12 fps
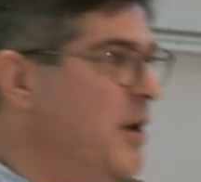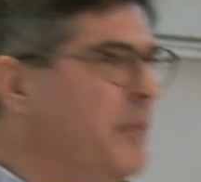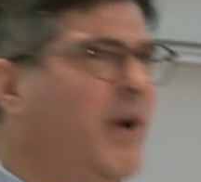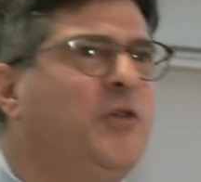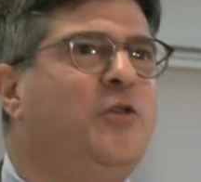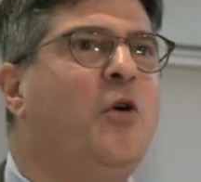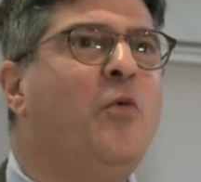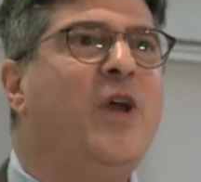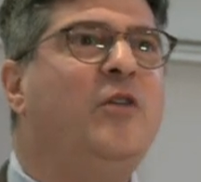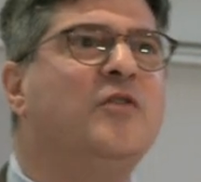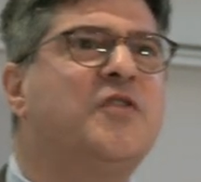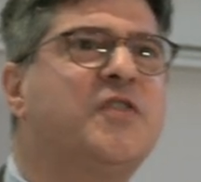But you know,
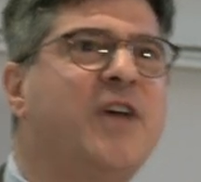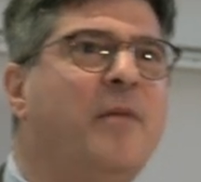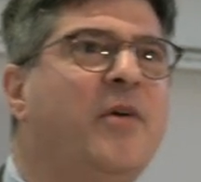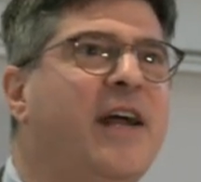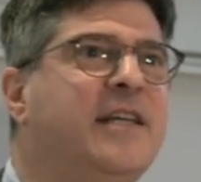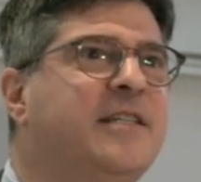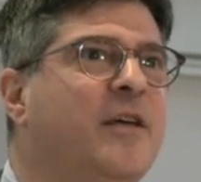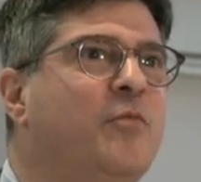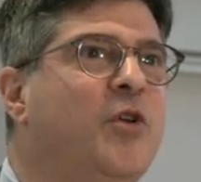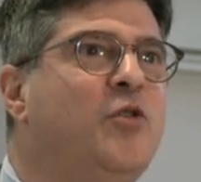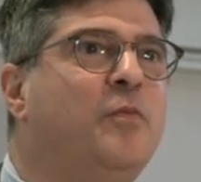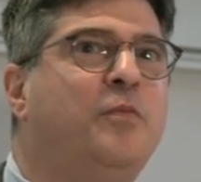when you summarize them,
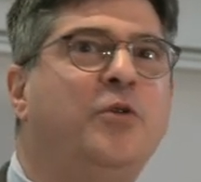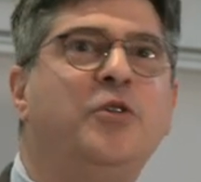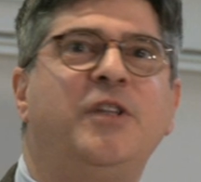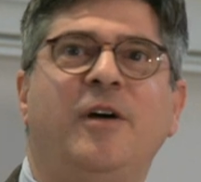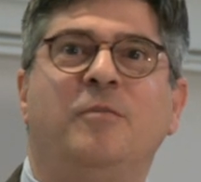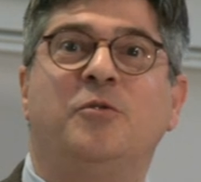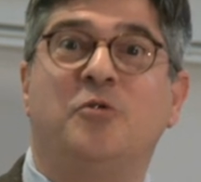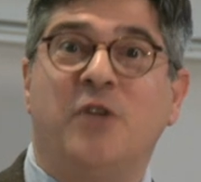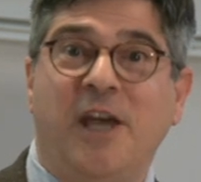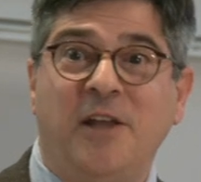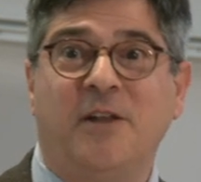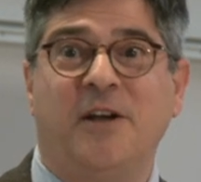when you put them
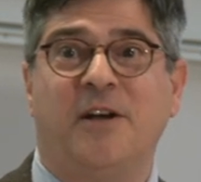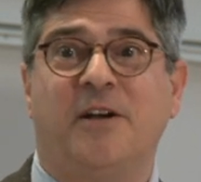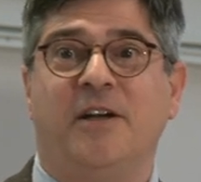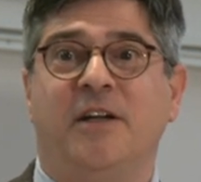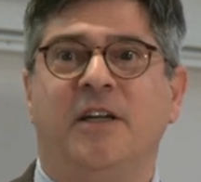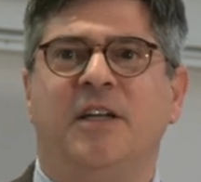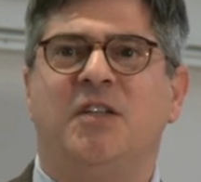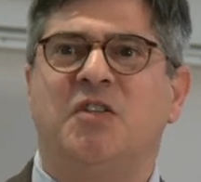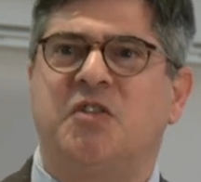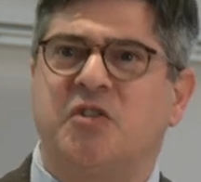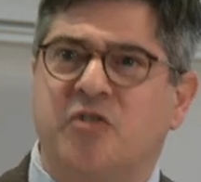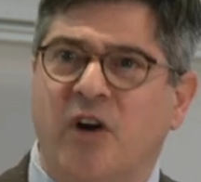together, it's
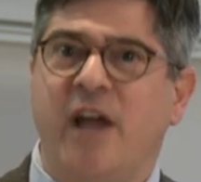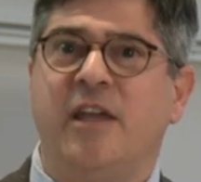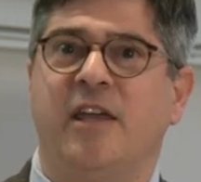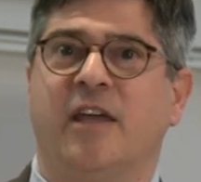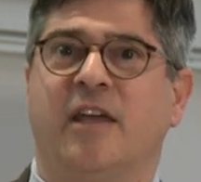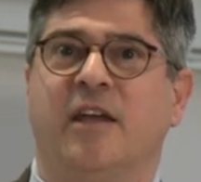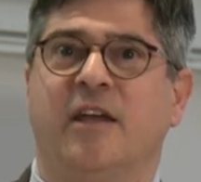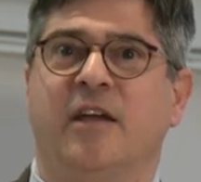striking.